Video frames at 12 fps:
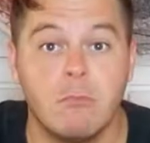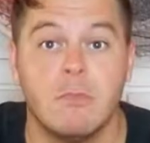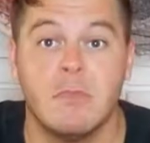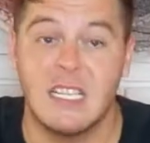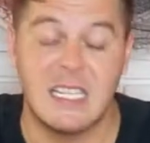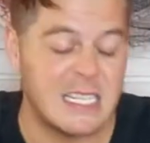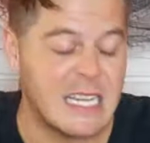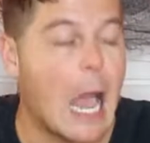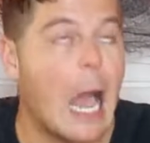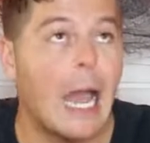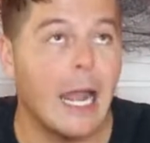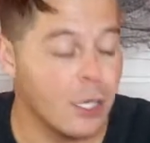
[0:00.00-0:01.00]
This
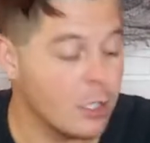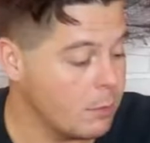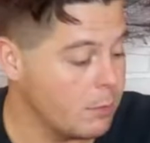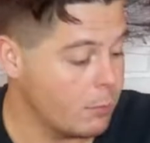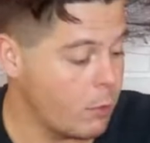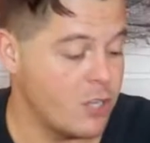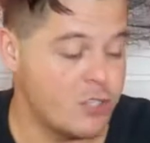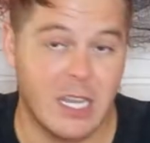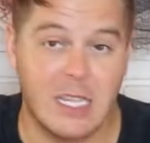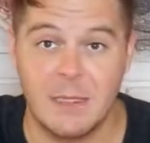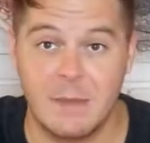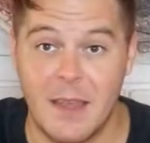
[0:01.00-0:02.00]
entire project
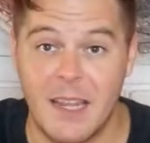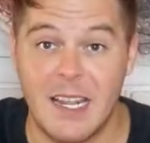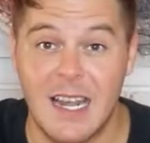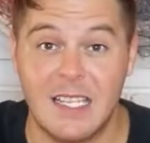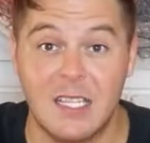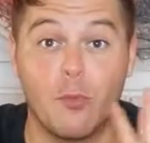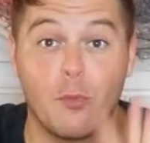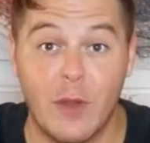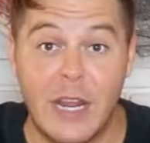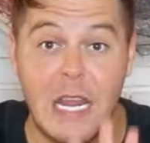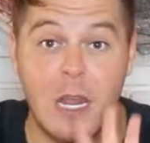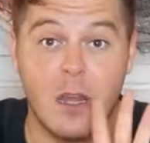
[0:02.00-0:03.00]
is
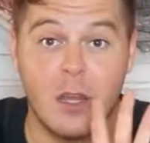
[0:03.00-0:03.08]
$3.